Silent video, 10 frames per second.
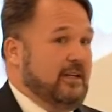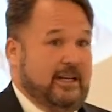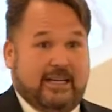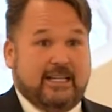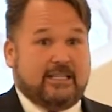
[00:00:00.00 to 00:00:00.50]

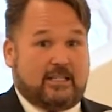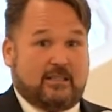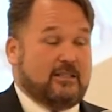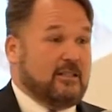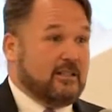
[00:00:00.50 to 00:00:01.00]
And
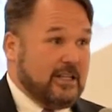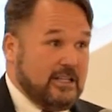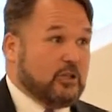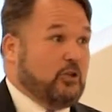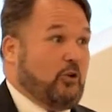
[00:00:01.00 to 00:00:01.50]
he's
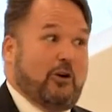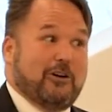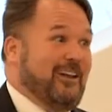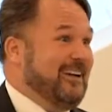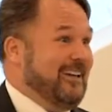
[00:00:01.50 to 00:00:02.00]

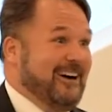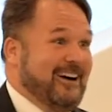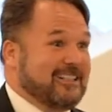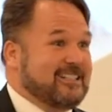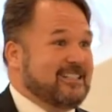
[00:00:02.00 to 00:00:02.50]
strung like an
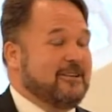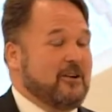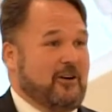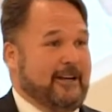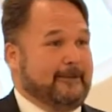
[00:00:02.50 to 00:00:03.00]
ox,
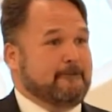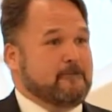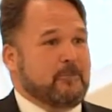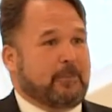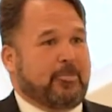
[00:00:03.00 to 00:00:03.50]
right?
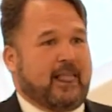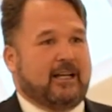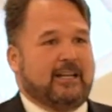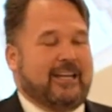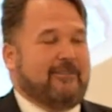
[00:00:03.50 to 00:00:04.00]

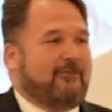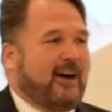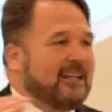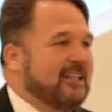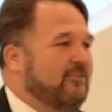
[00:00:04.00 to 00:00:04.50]
He finally